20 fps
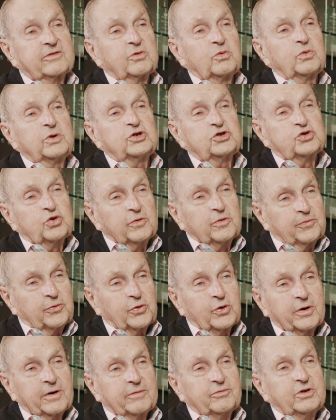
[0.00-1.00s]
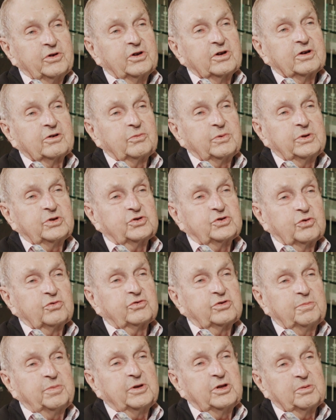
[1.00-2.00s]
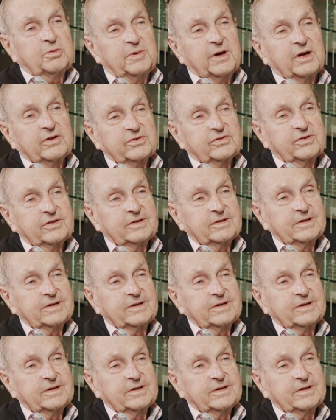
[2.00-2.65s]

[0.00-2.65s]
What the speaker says: what we shoot for every year. We shoot to be the best.